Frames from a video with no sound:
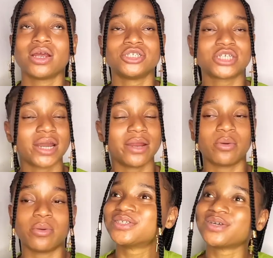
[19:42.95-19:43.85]
channel
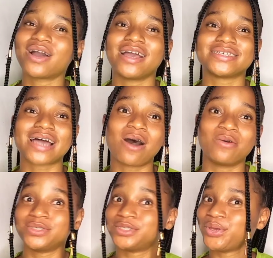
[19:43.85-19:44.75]
so guys i will
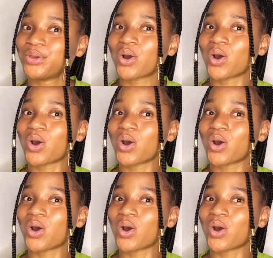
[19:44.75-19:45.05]
see you